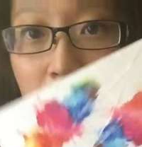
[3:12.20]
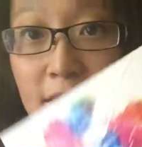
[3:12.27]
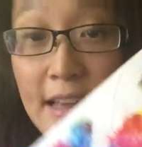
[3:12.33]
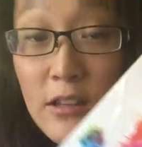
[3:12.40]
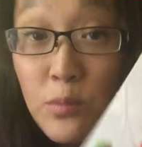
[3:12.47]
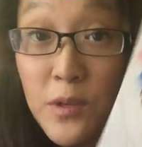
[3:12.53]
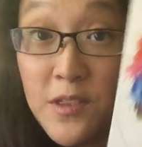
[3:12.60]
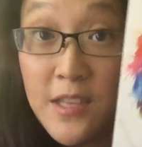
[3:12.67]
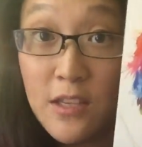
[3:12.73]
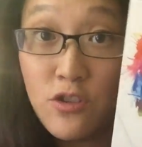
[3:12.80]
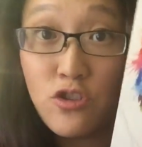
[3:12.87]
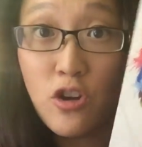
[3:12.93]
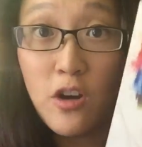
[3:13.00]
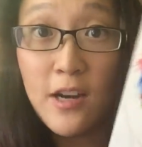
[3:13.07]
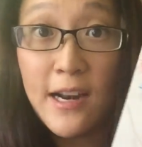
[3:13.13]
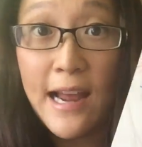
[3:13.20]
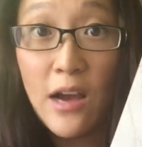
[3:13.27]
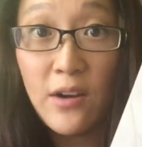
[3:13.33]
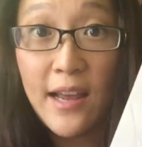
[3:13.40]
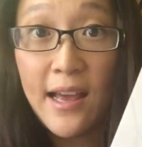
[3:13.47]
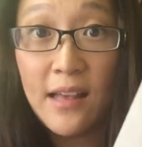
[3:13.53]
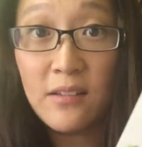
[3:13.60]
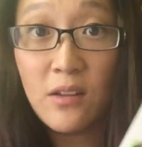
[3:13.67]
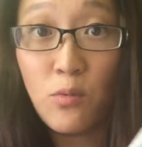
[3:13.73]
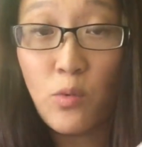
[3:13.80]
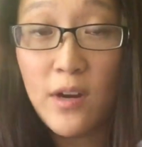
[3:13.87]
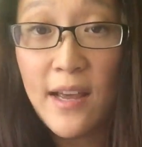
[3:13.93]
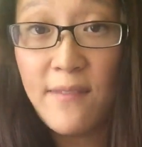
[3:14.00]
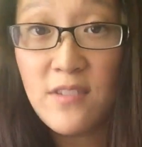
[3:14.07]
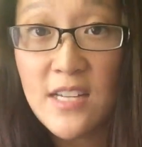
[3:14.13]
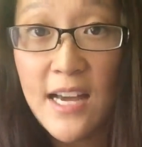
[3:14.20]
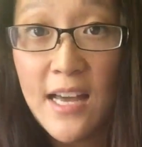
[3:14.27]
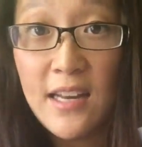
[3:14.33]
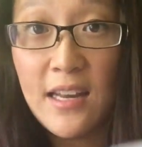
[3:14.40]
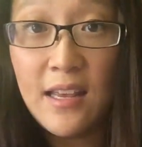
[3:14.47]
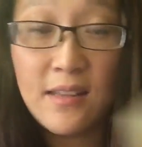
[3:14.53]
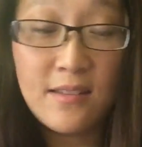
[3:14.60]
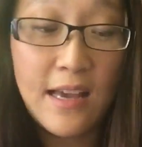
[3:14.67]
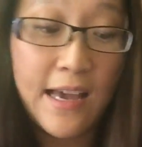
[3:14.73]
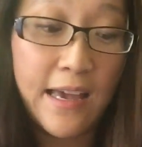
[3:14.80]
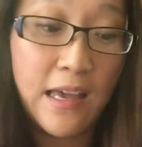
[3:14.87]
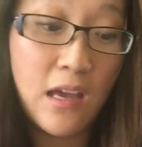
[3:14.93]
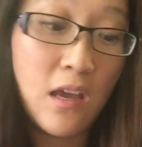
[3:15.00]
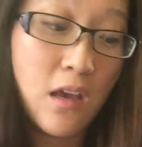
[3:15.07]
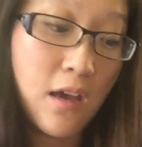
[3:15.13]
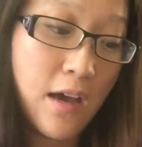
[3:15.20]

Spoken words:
that's what this started out as. And what I've done is I